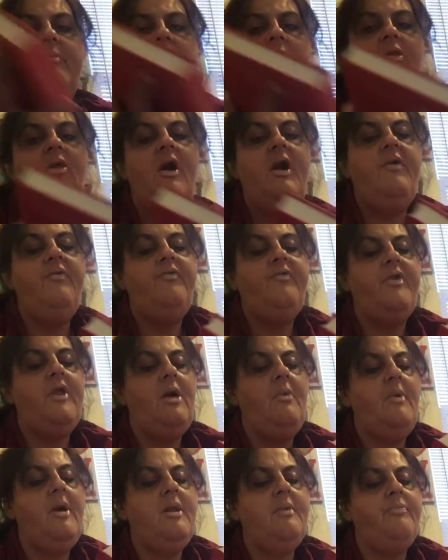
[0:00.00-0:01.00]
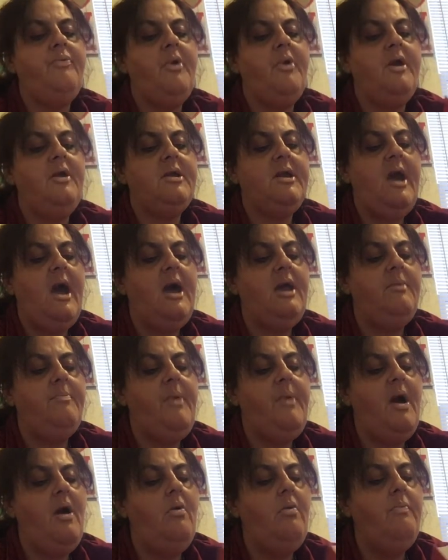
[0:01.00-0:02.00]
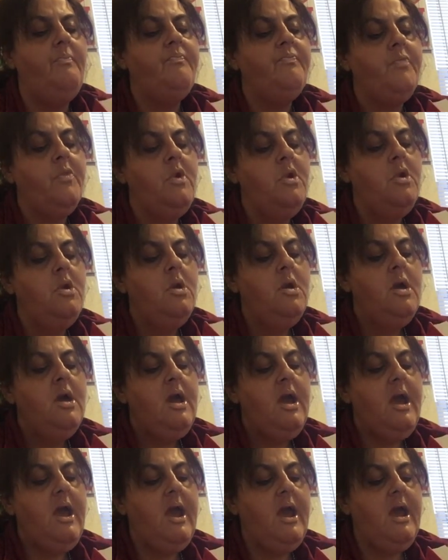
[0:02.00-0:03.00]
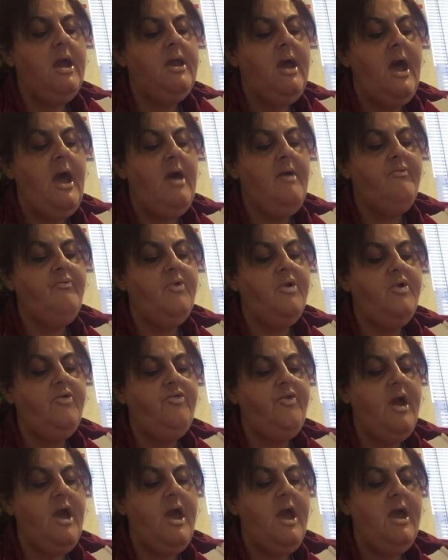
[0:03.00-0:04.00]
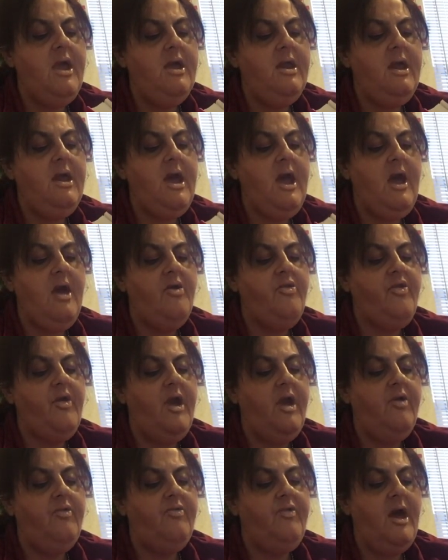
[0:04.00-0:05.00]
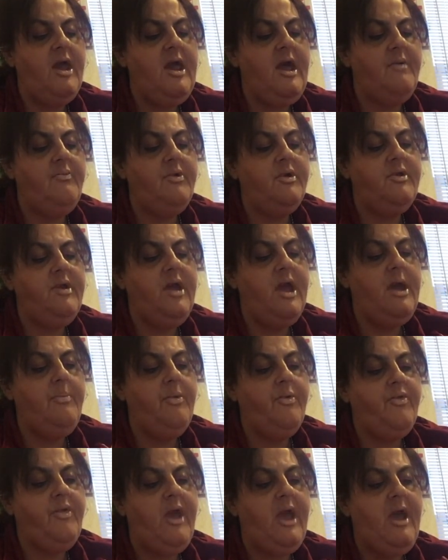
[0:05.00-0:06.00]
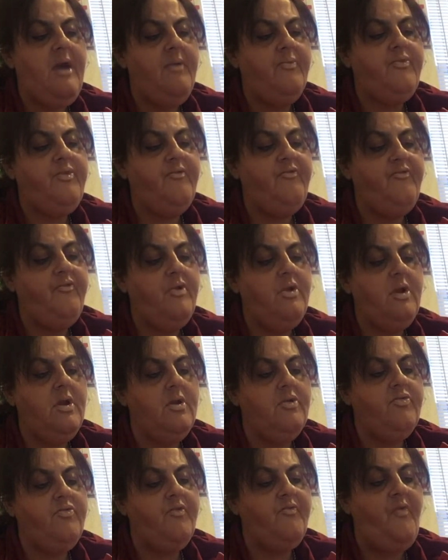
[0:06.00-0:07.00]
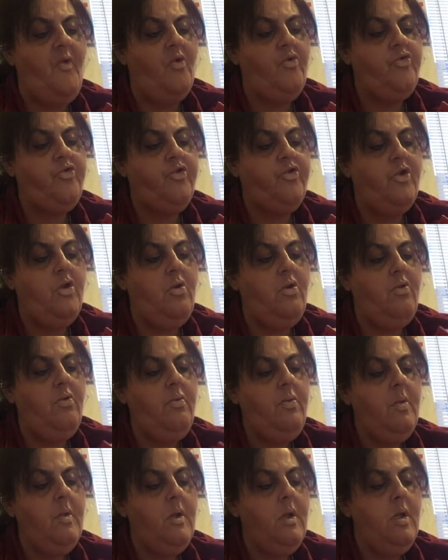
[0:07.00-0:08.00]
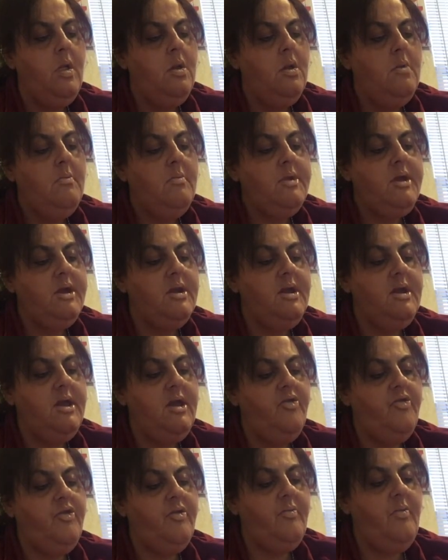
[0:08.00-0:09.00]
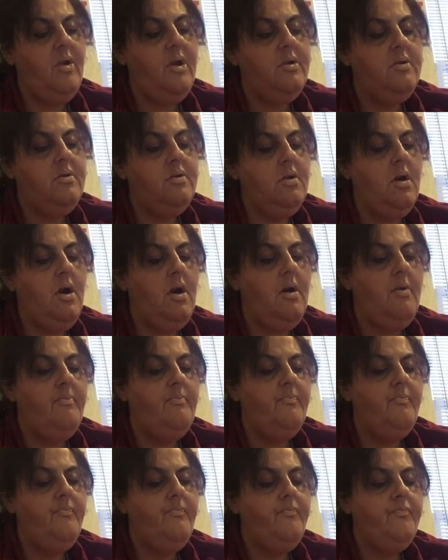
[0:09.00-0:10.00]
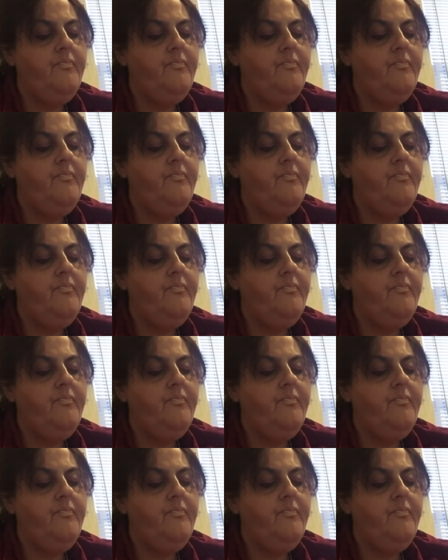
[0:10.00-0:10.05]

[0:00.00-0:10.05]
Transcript: my life that I want to pray to God about. And every day it has a, not every day, but they have different devotional, get an easy one. Um,